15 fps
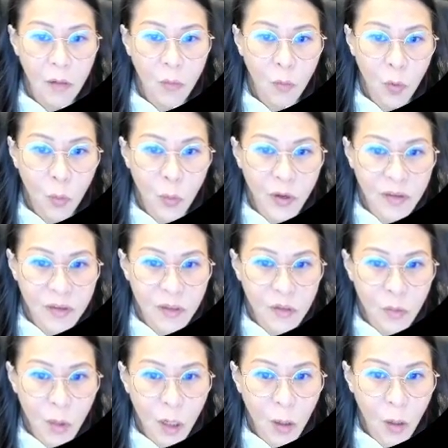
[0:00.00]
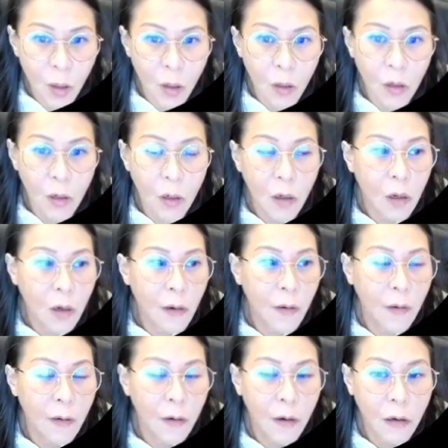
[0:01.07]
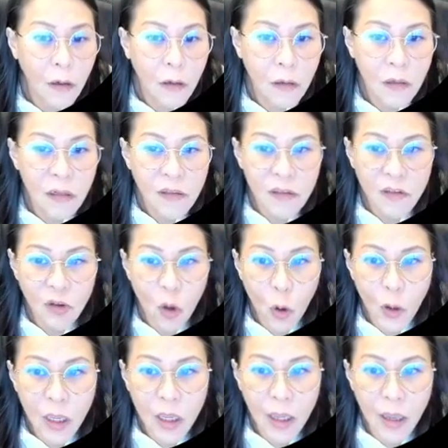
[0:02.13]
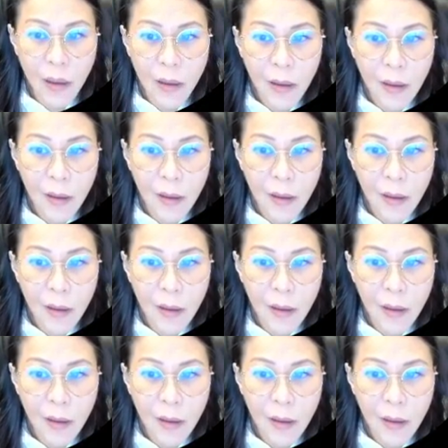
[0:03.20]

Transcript: we'll waste this one or not this is talking eh